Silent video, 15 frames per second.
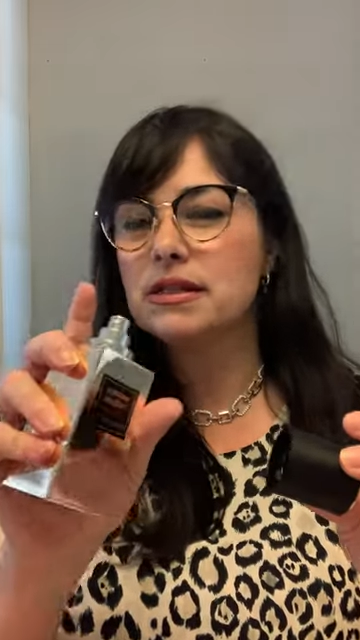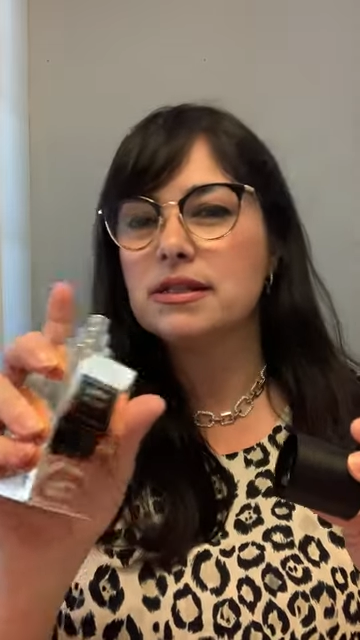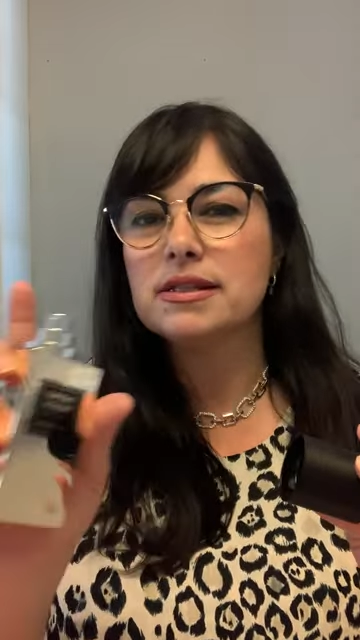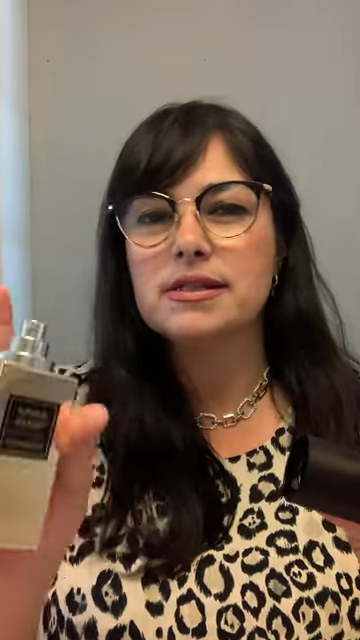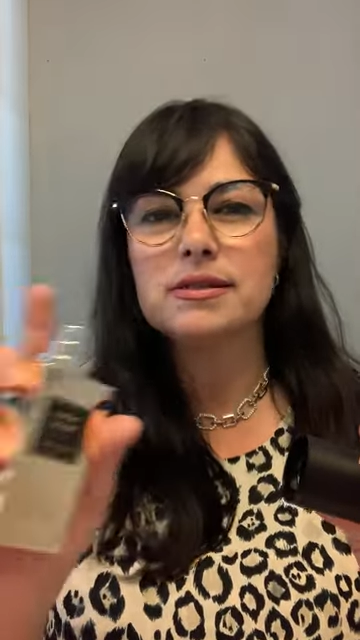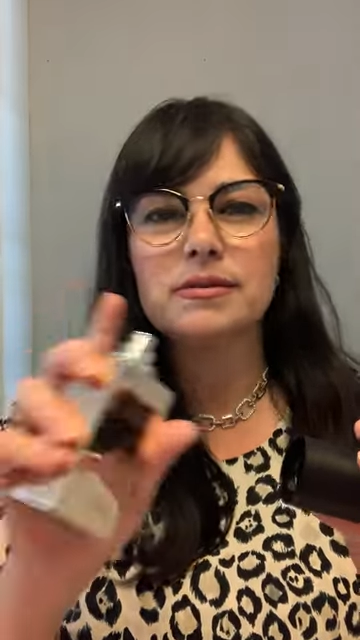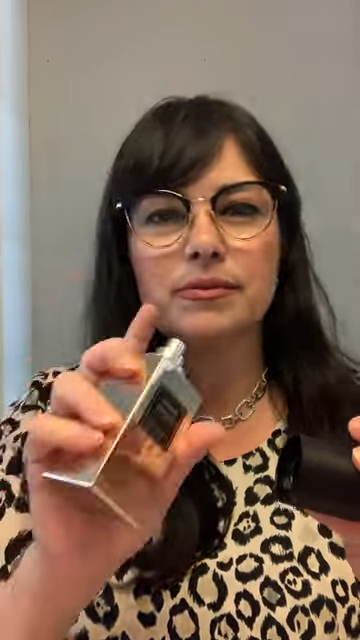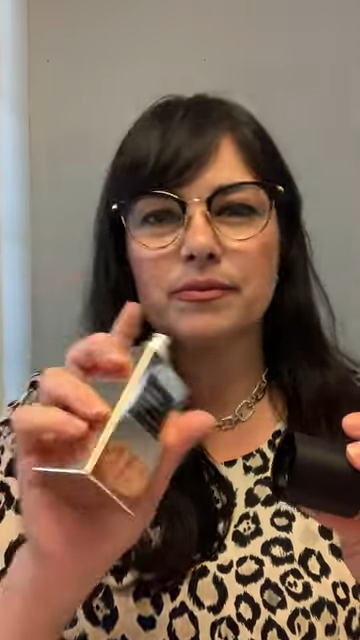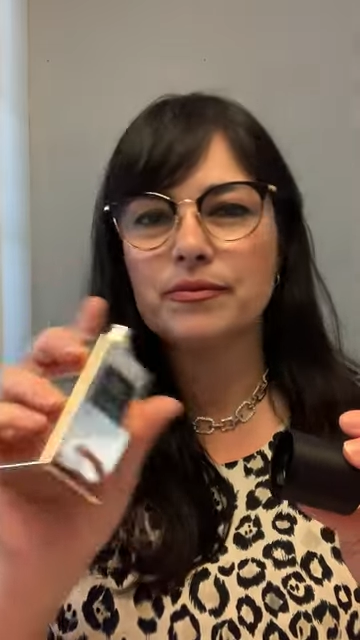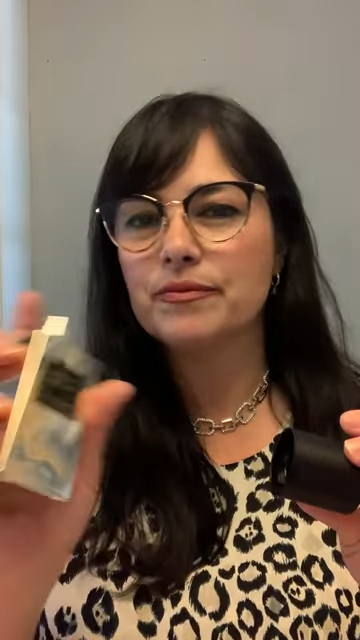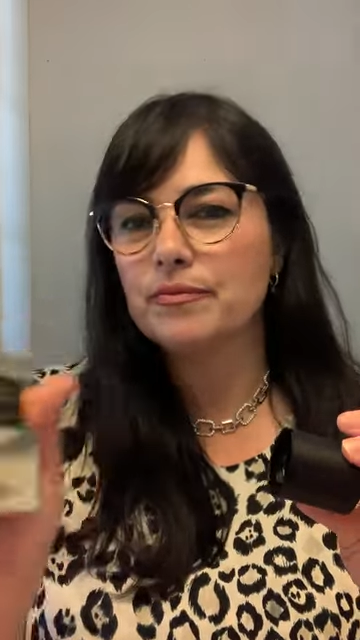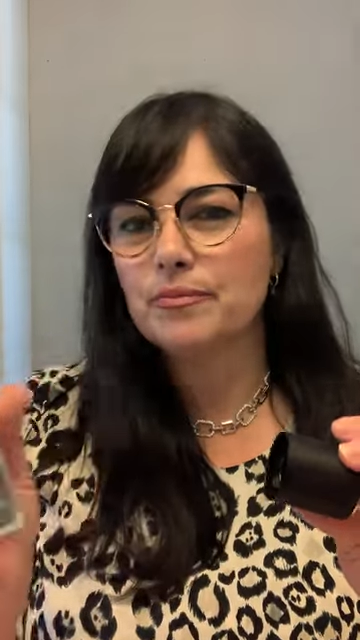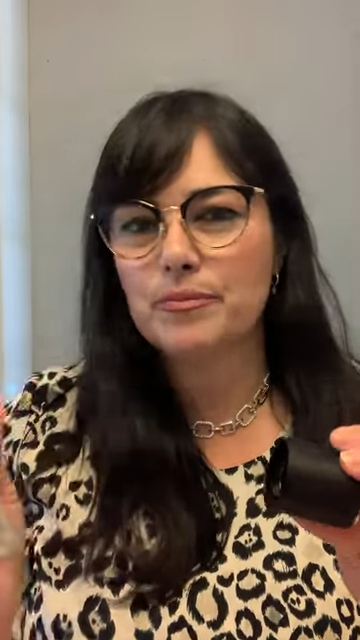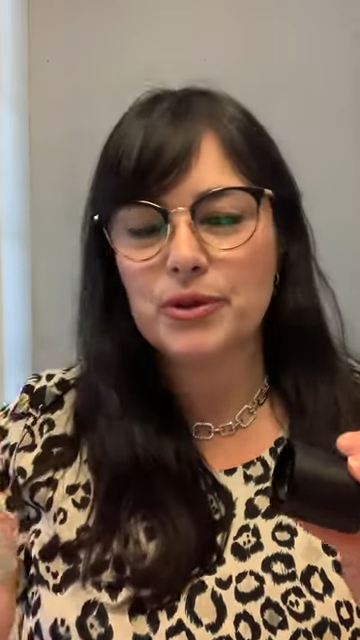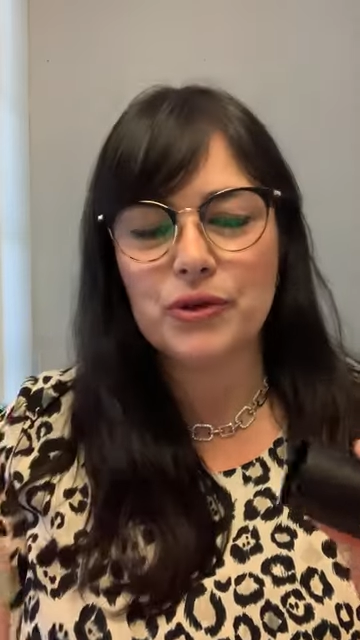is
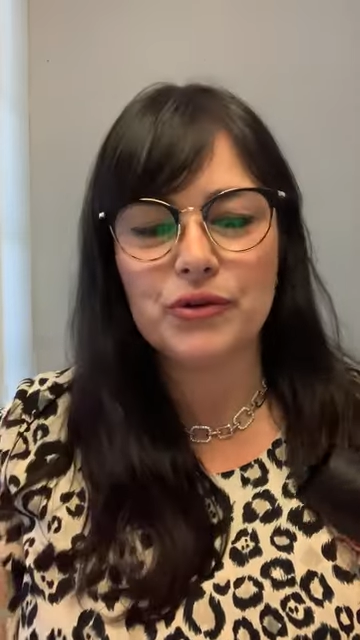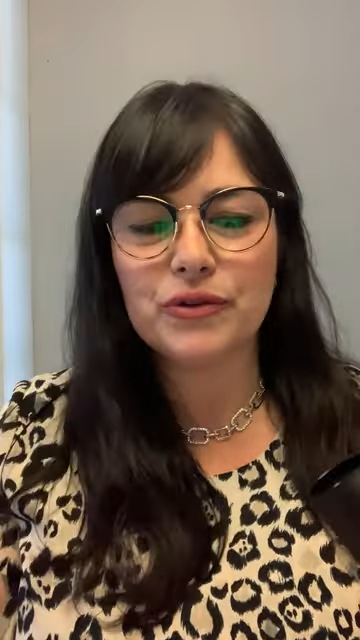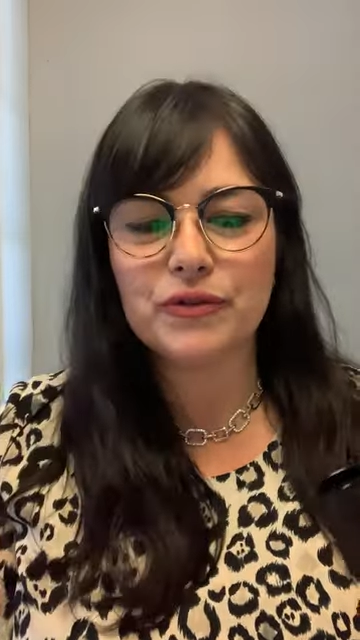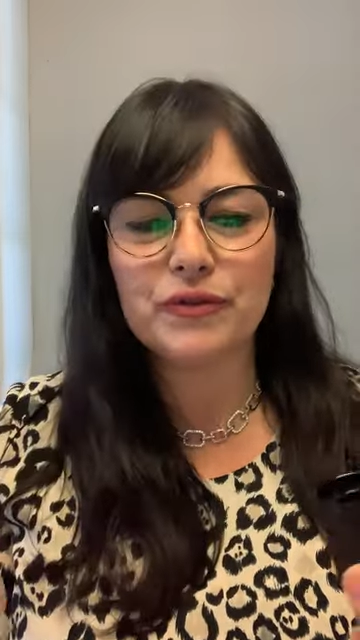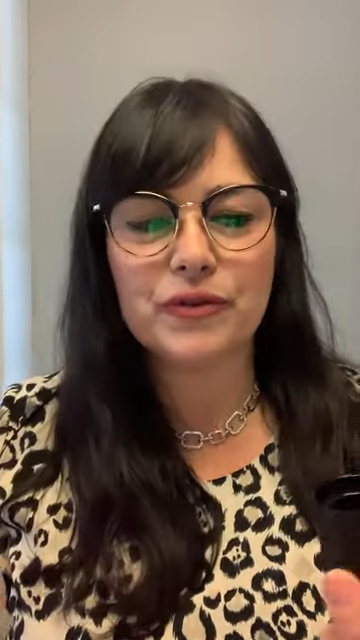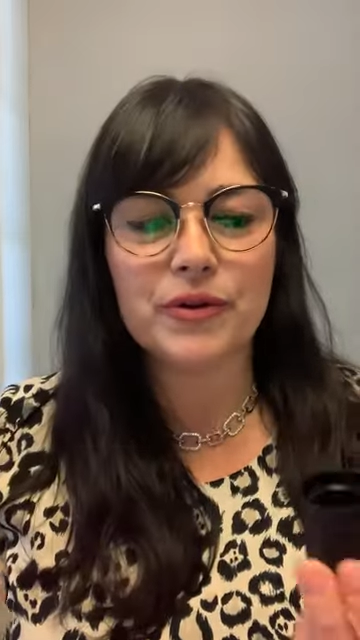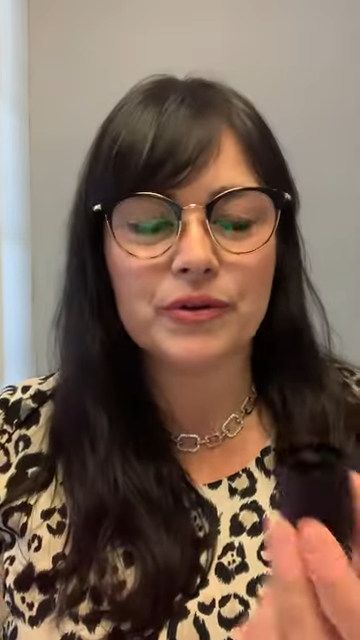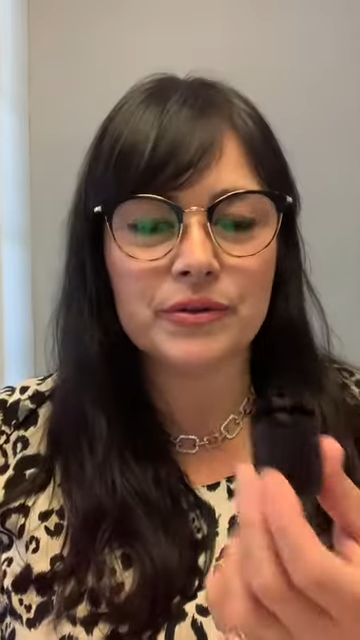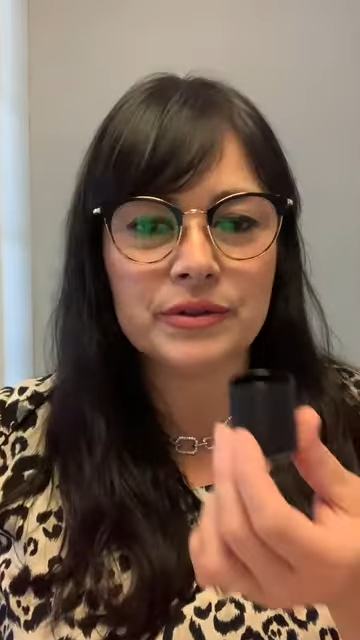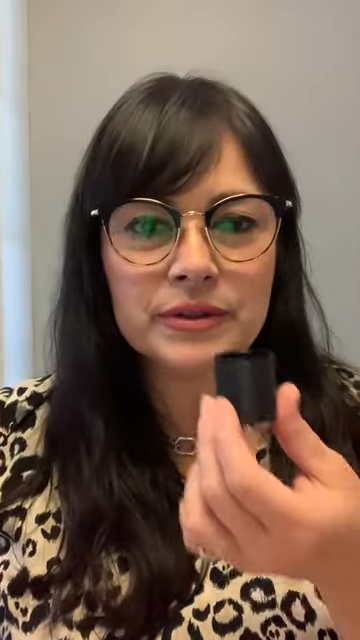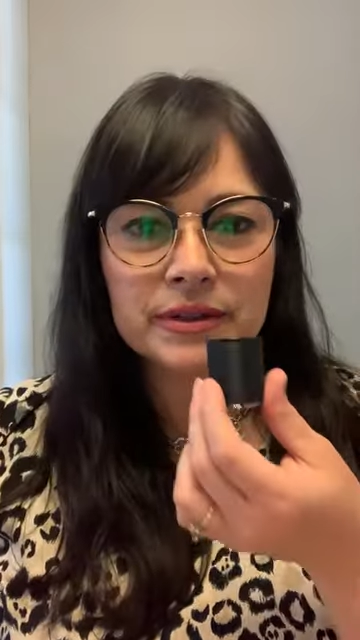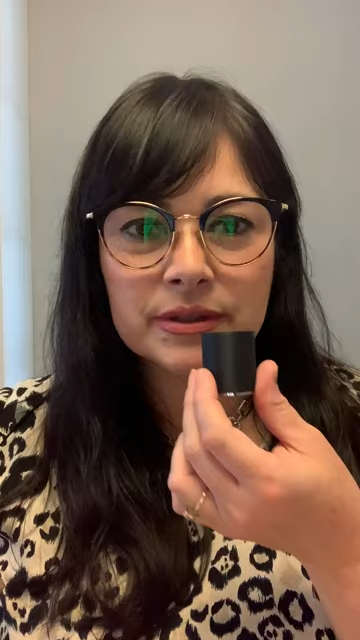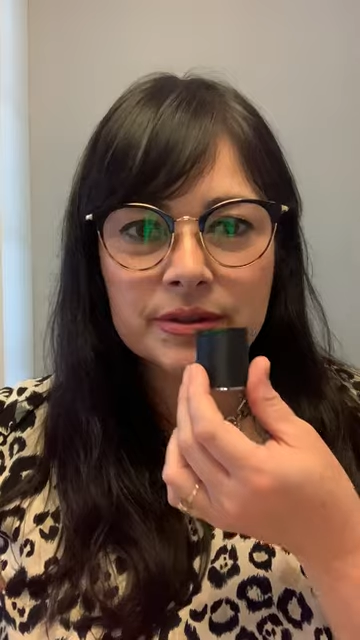beautiful.